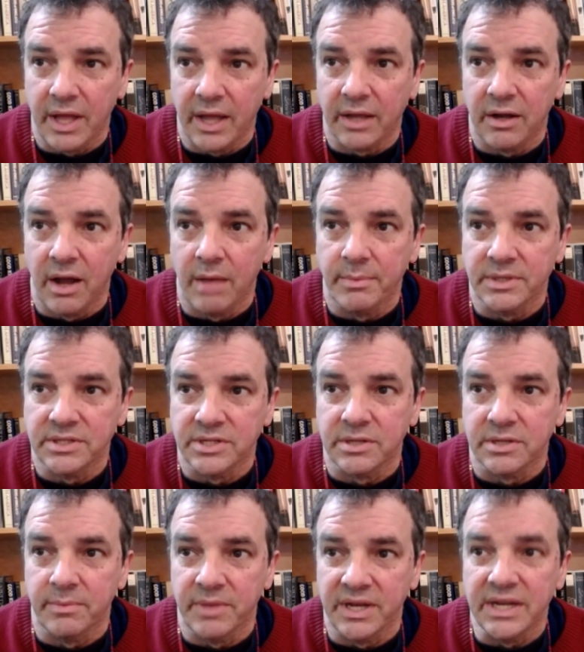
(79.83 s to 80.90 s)
economic
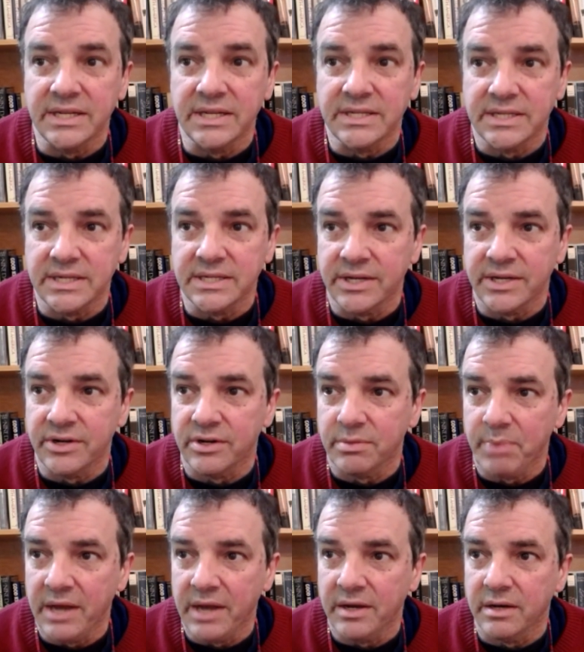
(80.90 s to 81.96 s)
system that is this
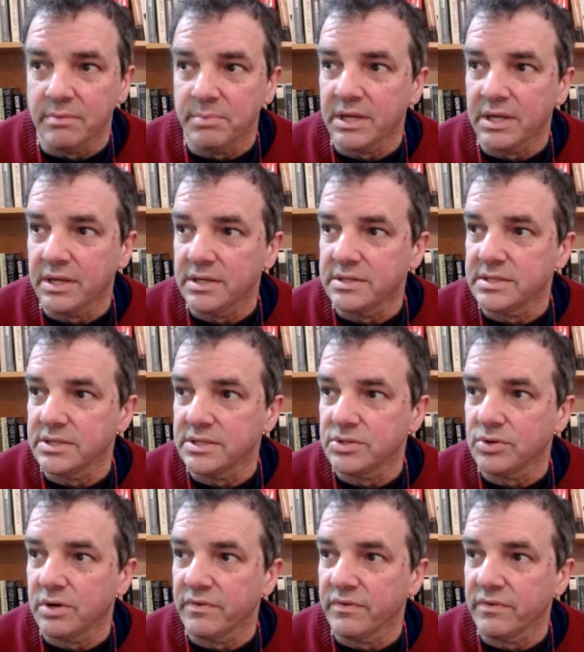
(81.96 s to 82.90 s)
interdependent because this sort